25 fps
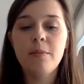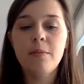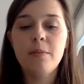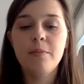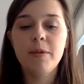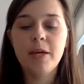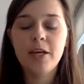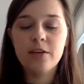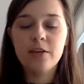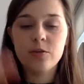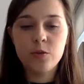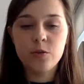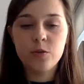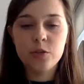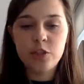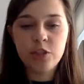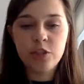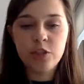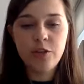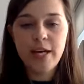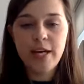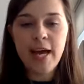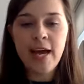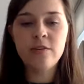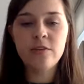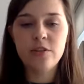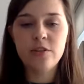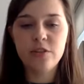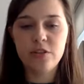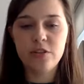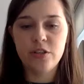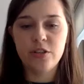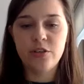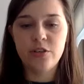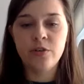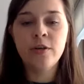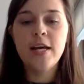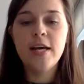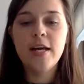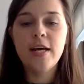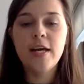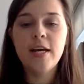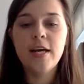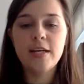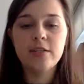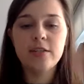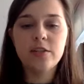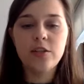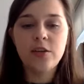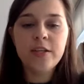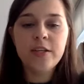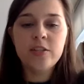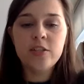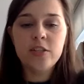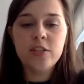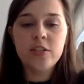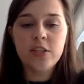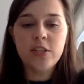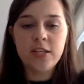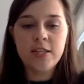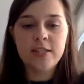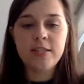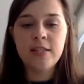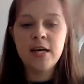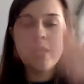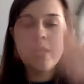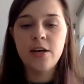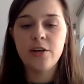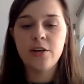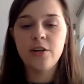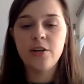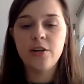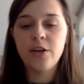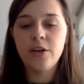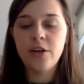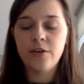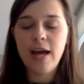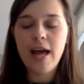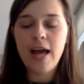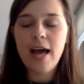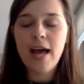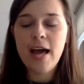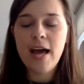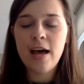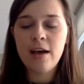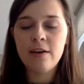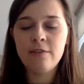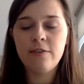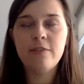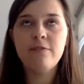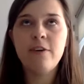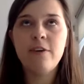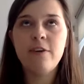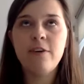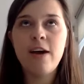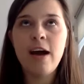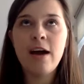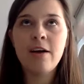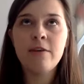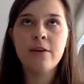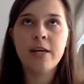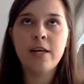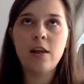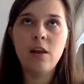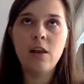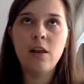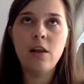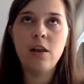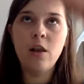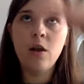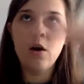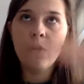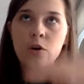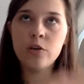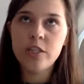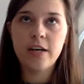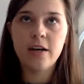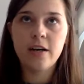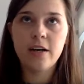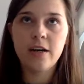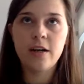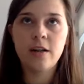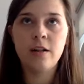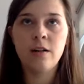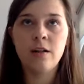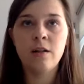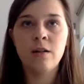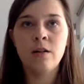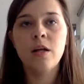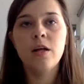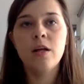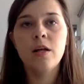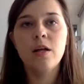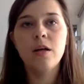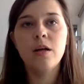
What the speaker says: because what you can do is you can just, you know, have a very logical